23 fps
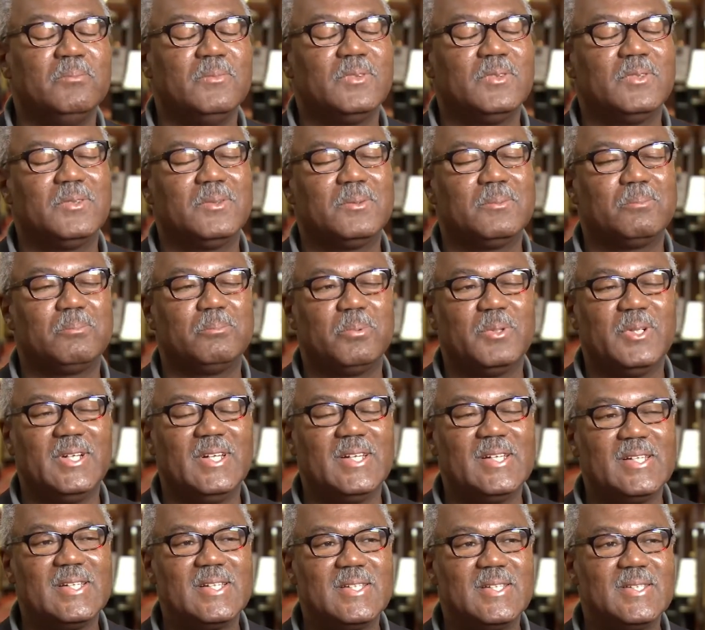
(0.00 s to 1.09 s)

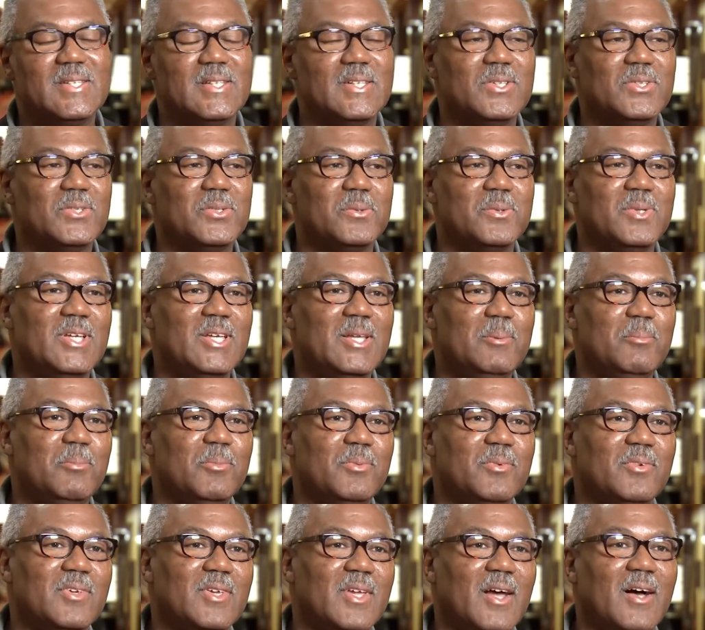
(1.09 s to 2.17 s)
springs and
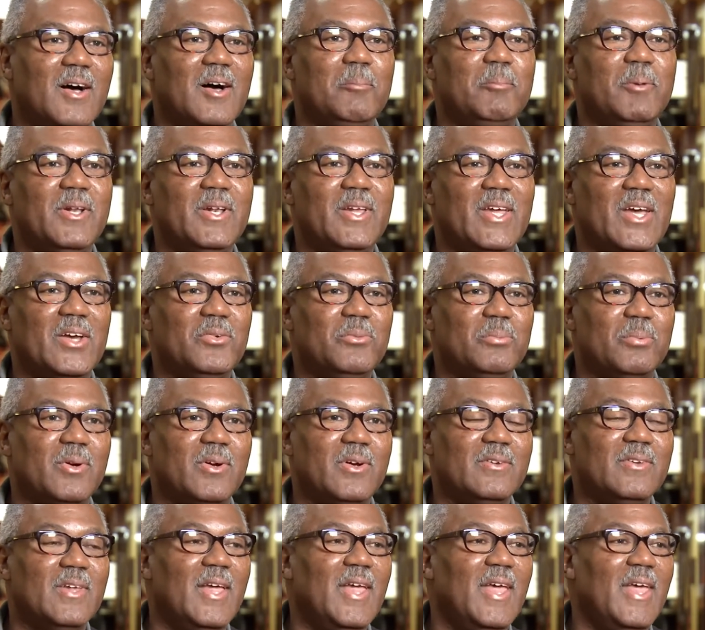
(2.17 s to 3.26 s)
streams up in the
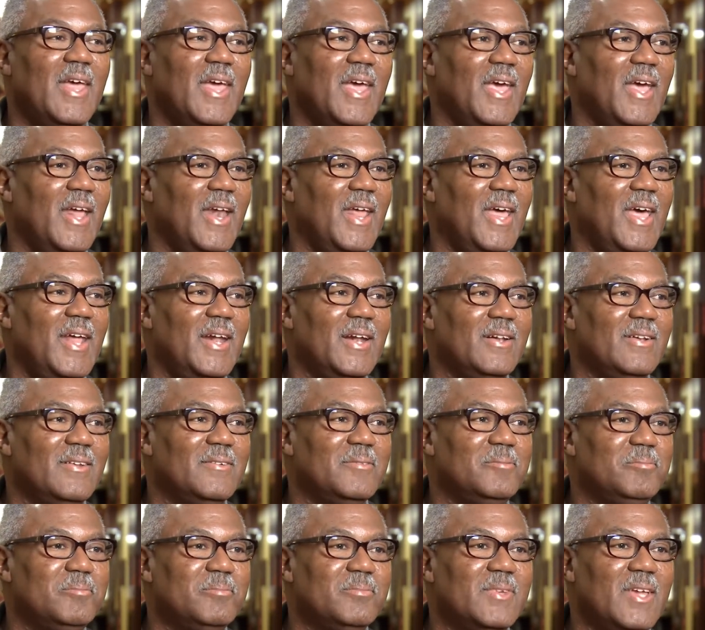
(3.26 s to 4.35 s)
estuaries, and that
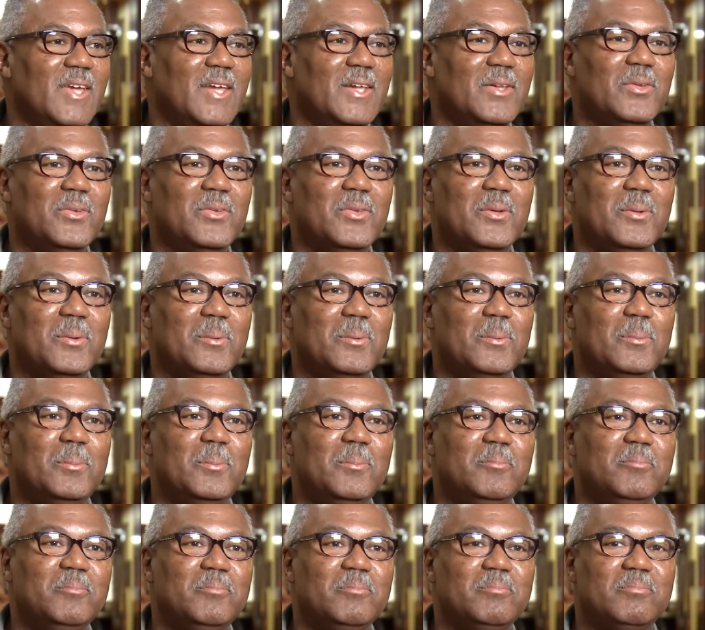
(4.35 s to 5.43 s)
tends to
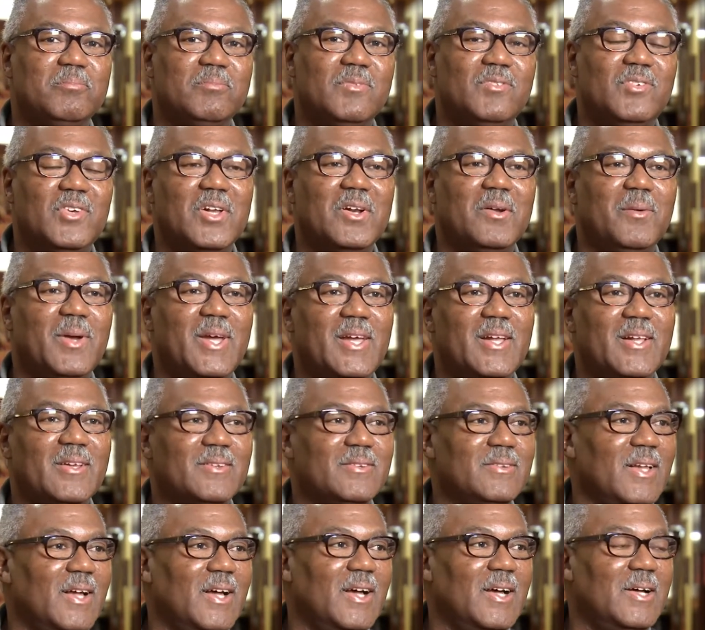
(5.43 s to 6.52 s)
generate
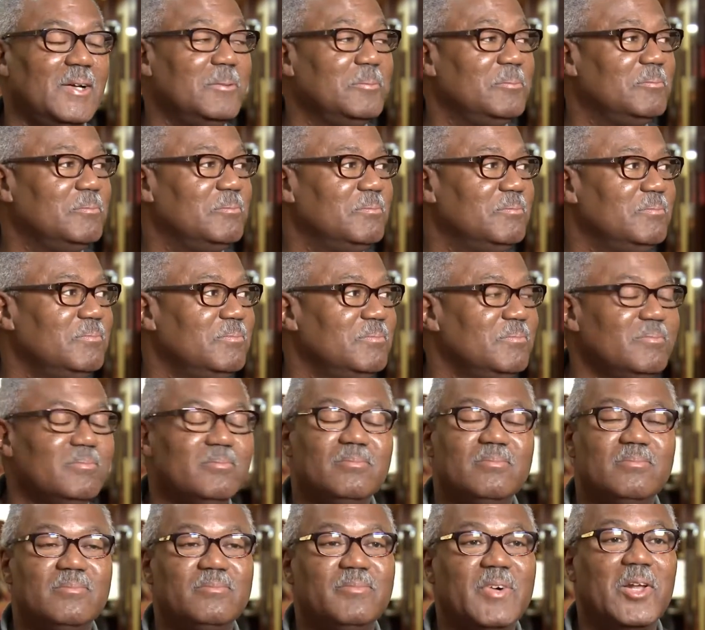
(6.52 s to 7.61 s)

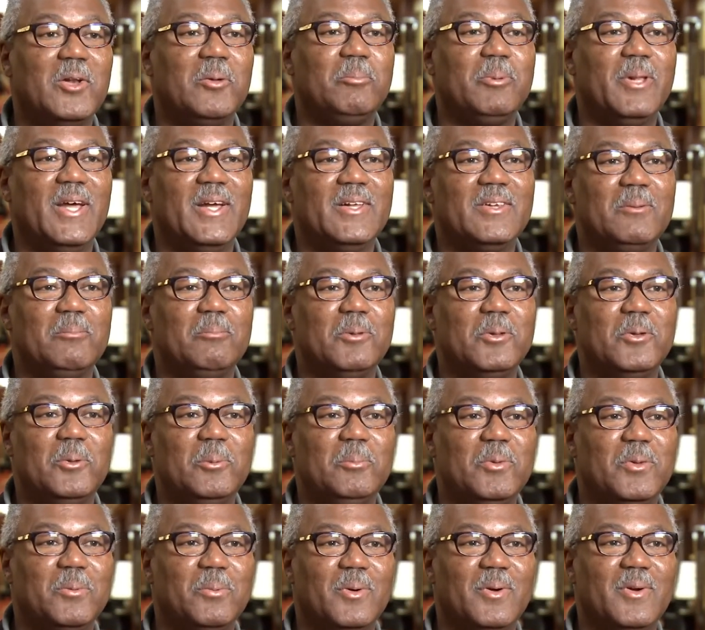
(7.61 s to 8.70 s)
phytoplankton
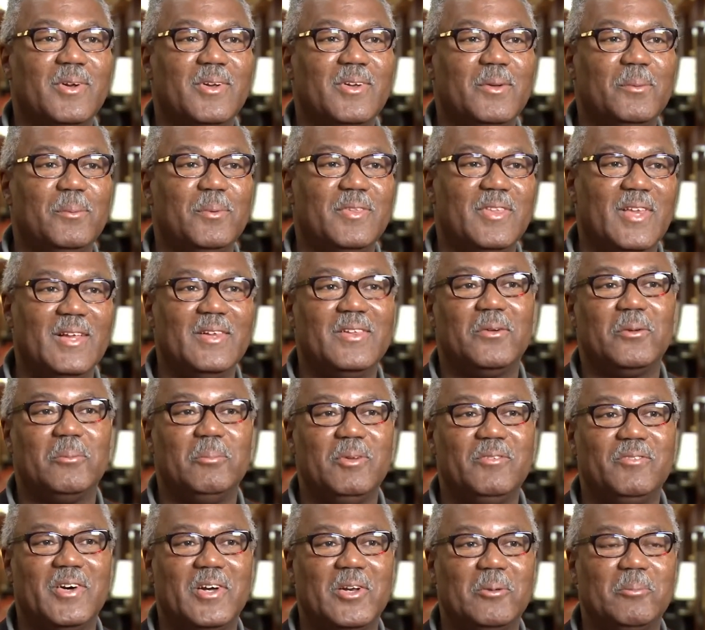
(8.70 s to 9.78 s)
blooms where you would think there would be
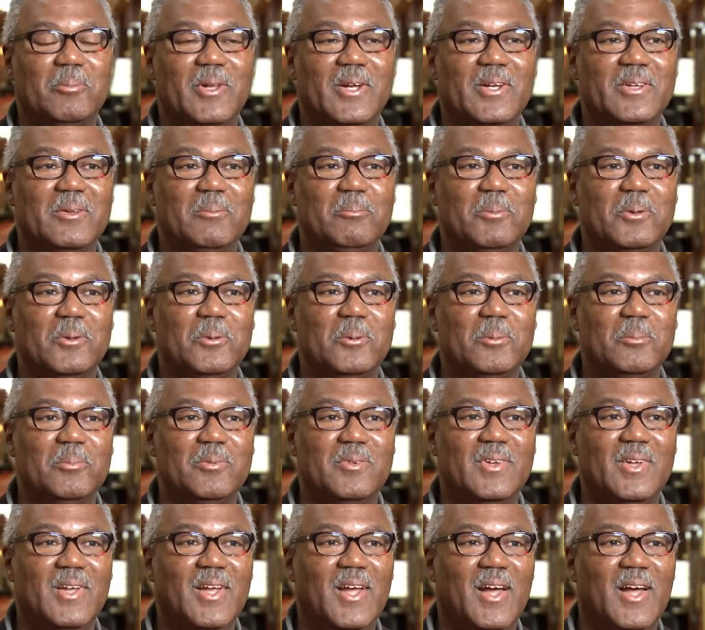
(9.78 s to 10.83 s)
phytoplankton blooms.